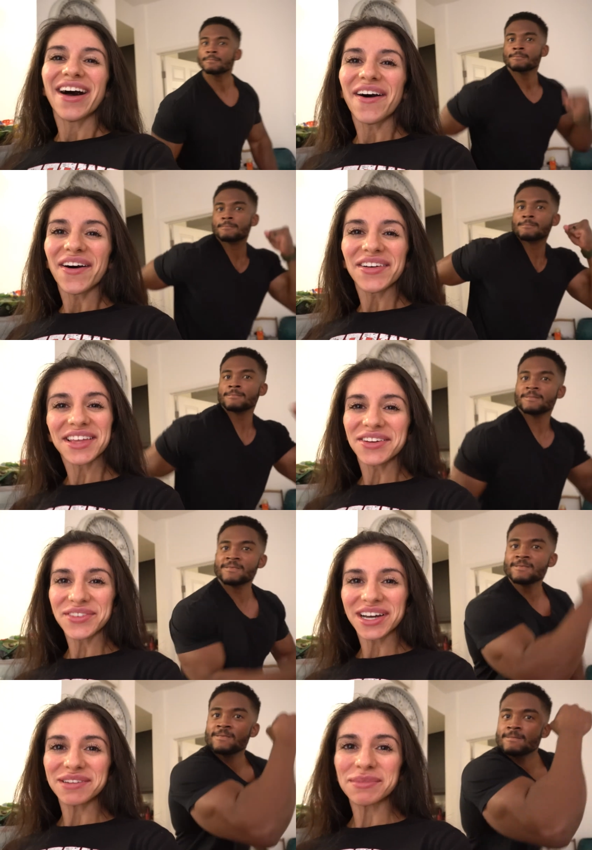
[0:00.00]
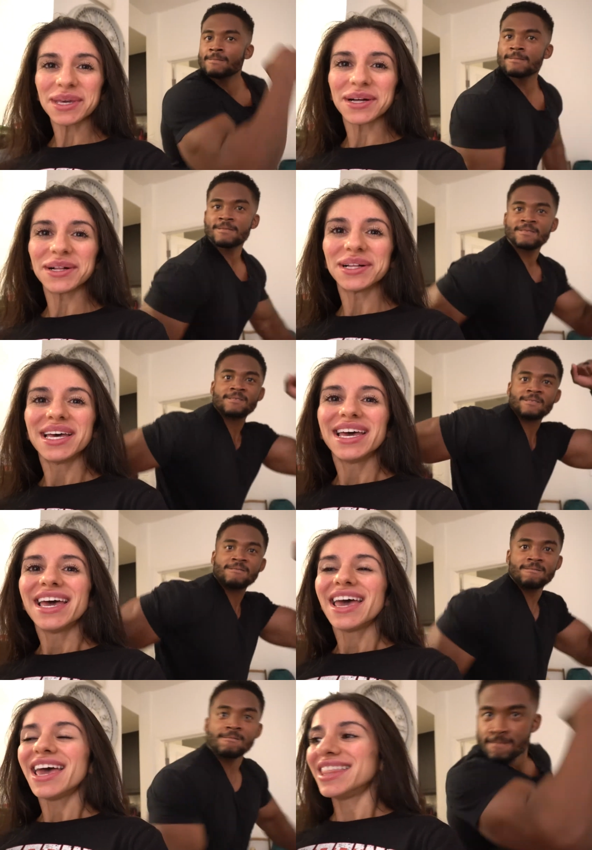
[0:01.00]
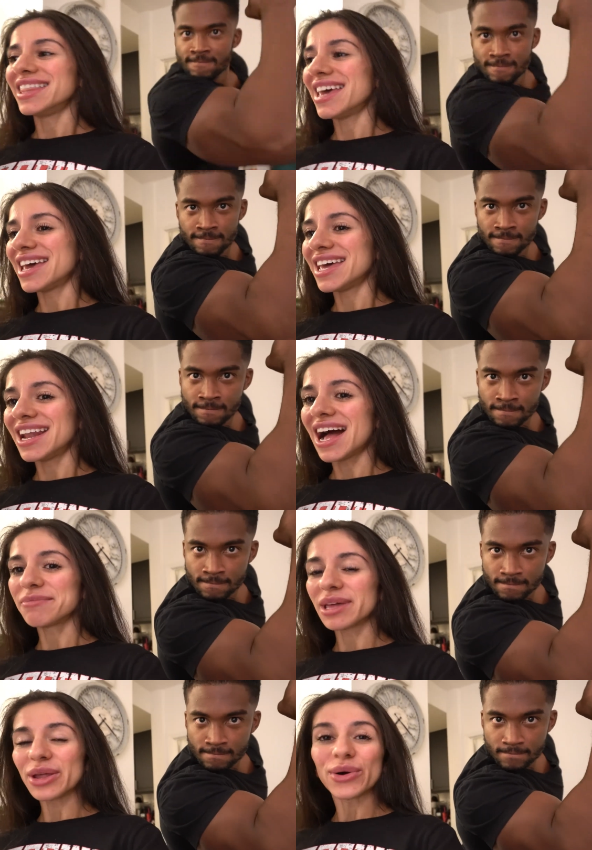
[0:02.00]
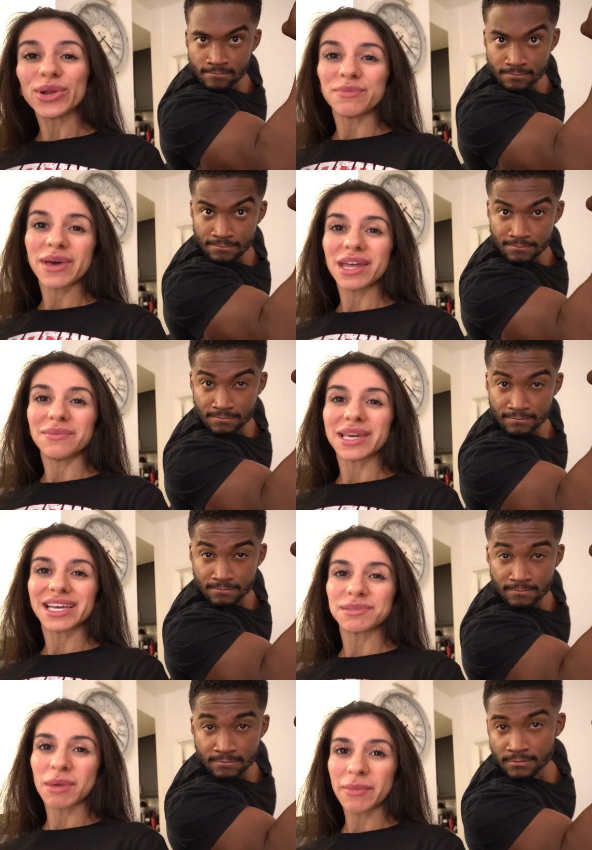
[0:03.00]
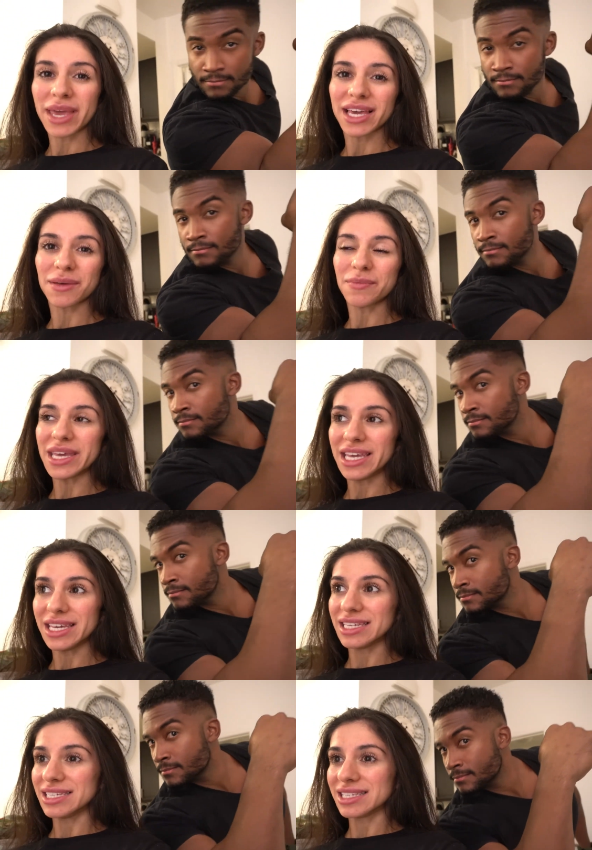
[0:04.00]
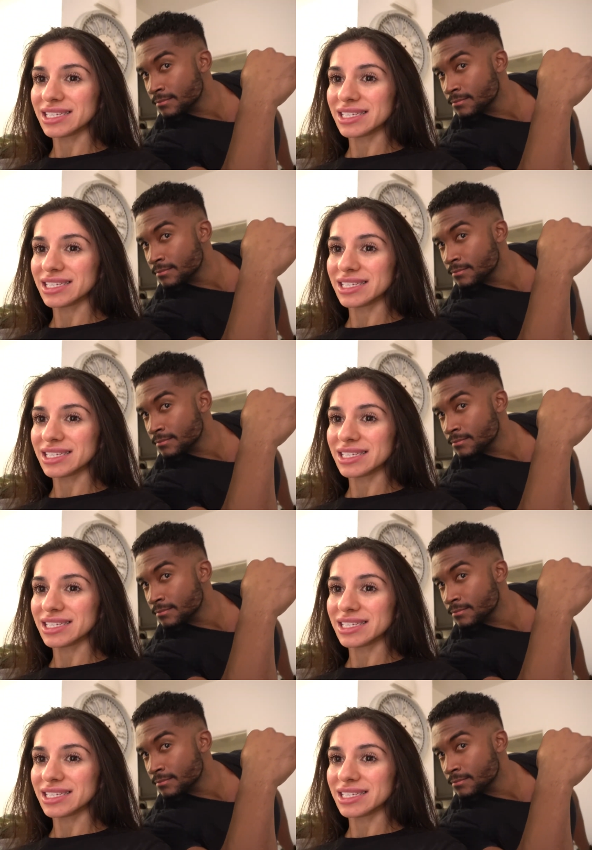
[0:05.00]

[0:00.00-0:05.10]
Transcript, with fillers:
Speaker 1: all in one meal, and then I'm gonna go to bed because my makeup is.